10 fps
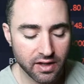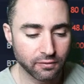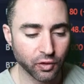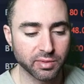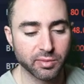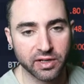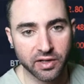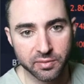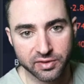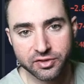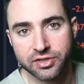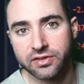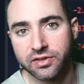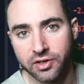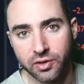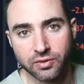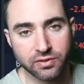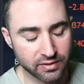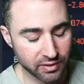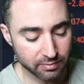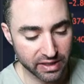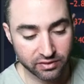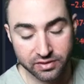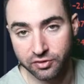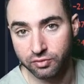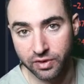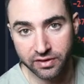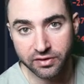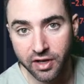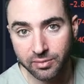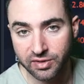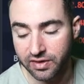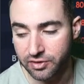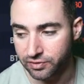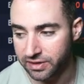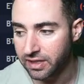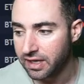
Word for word: force people out of their positions, you know, basically just run stops essentially.